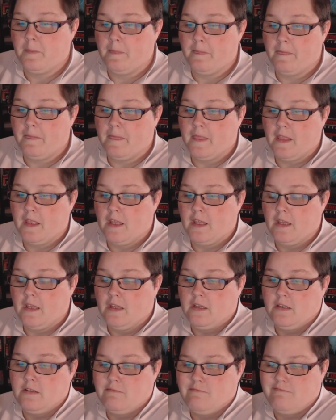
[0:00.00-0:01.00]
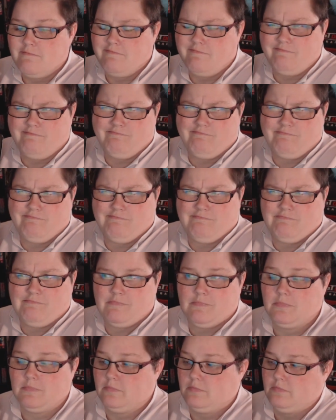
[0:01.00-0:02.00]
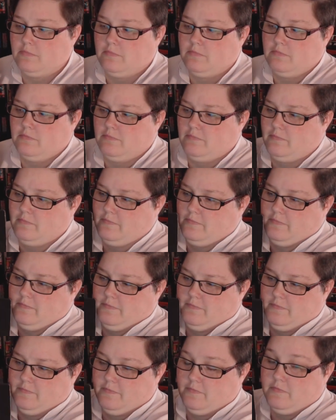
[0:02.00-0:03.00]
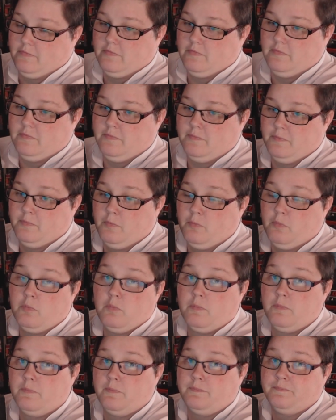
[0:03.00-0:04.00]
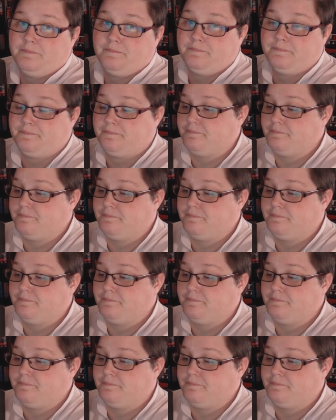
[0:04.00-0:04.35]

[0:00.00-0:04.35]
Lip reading: No one is speaking in this clip.